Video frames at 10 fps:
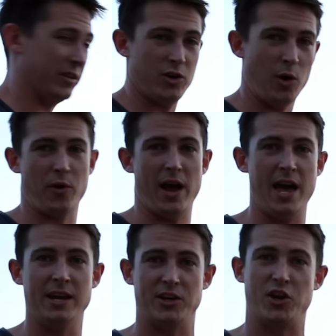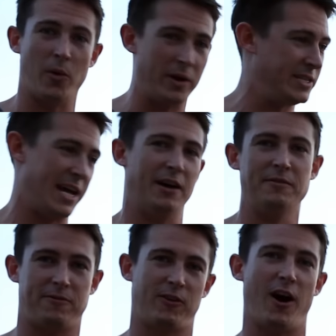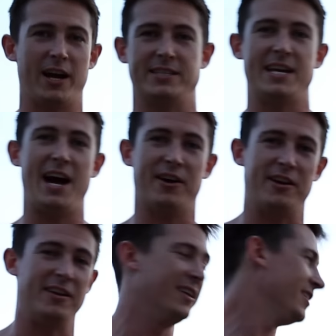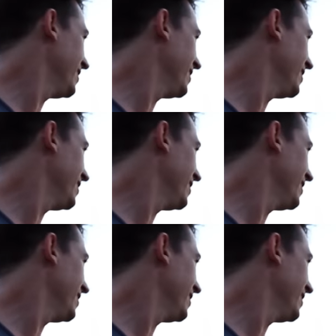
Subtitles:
even comprehend going down, flying down and